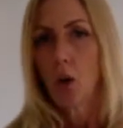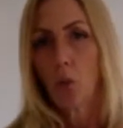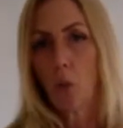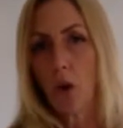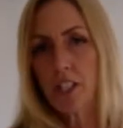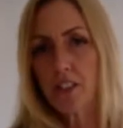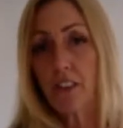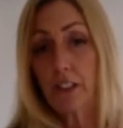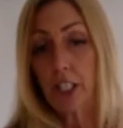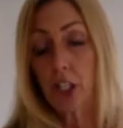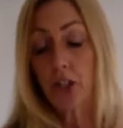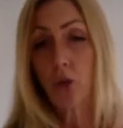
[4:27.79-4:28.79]
One that's
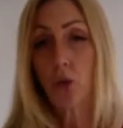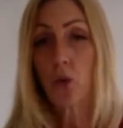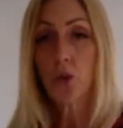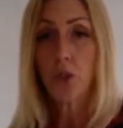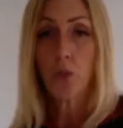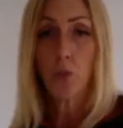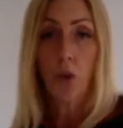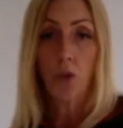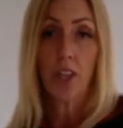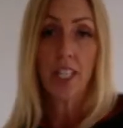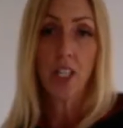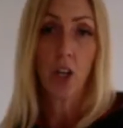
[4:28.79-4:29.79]
very short and one
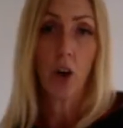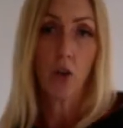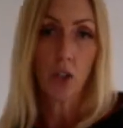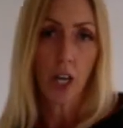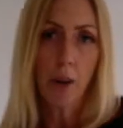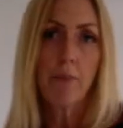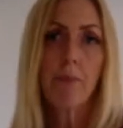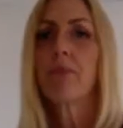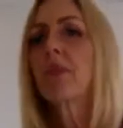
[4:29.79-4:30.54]
that is longer.